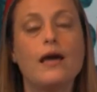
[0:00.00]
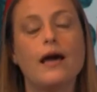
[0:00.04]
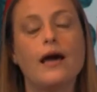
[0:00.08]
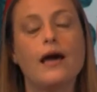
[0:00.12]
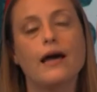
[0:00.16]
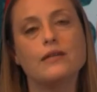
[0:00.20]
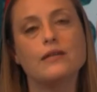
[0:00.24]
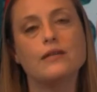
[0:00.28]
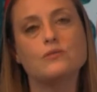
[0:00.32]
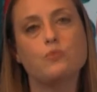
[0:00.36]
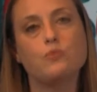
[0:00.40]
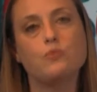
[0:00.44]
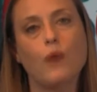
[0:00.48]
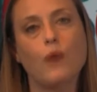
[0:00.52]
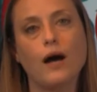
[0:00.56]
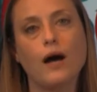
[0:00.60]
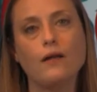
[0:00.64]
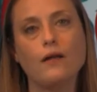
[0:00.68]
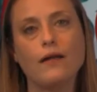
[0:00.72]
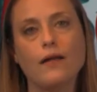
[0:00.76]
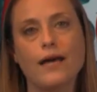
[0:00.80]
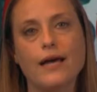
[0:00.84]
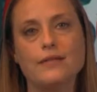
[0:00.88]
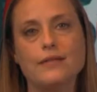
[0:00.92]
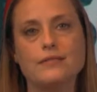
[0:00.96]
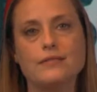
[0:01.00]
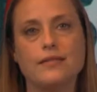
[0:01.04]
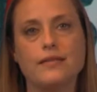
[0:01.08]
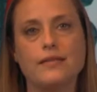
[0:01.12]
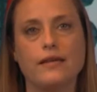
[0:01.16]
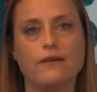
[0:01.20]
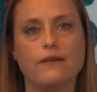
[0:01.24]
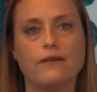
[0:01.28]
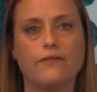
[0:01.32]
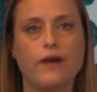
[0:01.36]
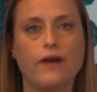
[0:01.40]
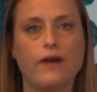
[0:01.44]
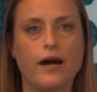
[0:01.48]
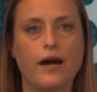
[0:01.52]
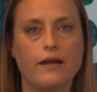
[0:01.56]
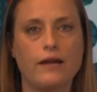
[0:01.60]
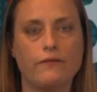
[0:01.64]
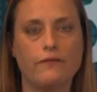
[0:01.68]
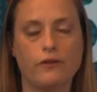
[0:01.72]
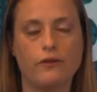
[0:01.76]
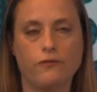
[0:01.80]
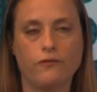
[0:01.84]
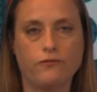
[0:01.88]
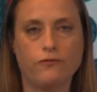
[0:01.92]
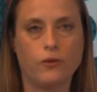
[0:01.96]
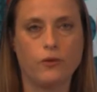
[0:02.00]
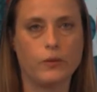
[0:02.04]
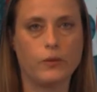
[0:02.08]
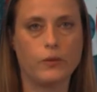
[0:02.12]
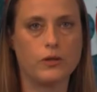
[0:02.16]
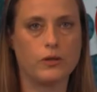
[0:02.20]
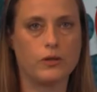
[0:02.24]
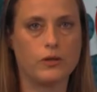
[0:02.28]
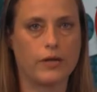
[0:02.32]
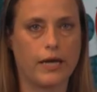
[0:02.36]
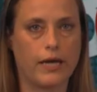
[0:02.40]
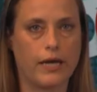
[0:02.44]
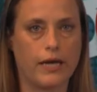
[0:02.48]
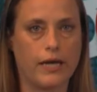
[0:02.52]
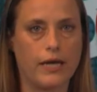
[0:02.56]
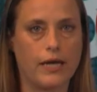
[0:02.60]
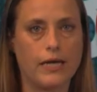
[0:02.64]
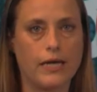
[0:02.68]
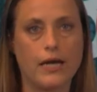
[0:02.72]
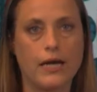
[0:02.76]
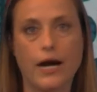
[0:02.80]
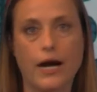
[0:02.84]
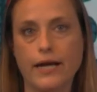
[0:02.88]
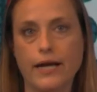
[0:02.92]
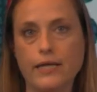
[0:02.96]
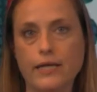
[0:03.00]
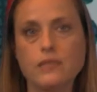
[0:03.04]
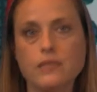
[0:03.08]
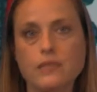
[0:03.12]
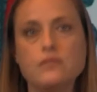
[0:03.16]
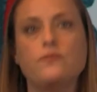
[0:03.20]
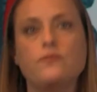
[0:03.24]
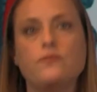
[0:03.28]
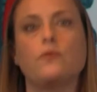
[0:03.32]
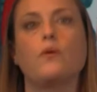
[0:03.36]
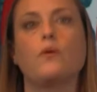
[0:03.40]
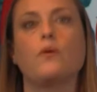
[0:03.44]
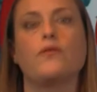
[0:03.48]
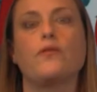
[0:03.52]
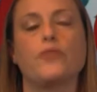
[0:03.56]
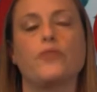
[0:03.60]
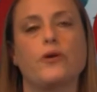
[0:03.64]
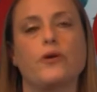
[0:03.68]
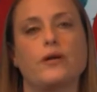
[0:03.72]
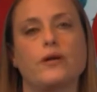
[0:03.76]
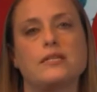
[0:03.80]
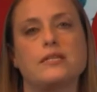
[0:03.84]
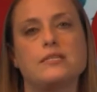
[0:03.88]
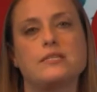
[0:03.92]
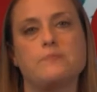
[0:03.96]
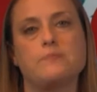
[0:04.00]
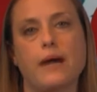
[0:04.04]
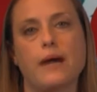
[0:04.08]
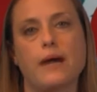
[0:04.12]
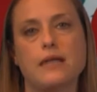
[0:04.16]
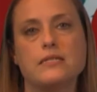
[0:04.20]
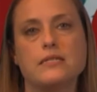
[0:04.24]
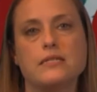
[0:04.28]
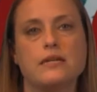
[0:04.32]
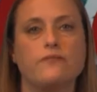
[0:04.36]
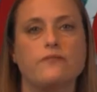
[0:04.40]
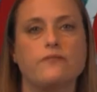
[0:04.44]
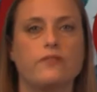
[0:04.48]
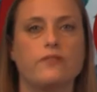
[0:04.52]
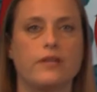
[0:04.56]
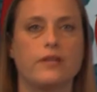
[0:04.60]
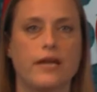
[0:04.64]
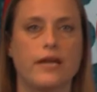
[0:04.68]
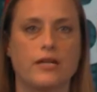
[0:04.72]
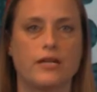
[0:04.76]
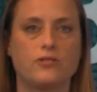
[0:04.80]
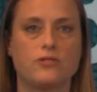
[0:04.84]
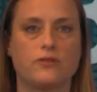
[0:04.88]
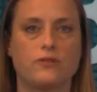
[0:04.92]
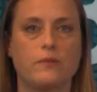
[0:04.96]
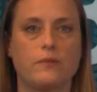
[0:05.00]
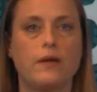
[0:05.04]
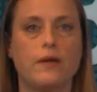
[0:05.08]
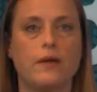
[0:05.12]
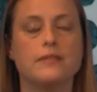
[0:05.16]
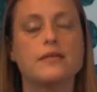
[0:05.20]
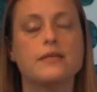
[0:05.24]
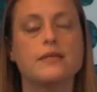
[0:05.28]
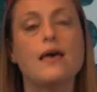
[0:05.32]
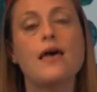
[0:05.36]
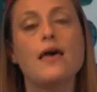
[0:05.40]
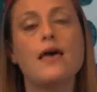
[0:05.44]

as well as give kind of their forward-looking guidance for what they're expecting for the next 3 months.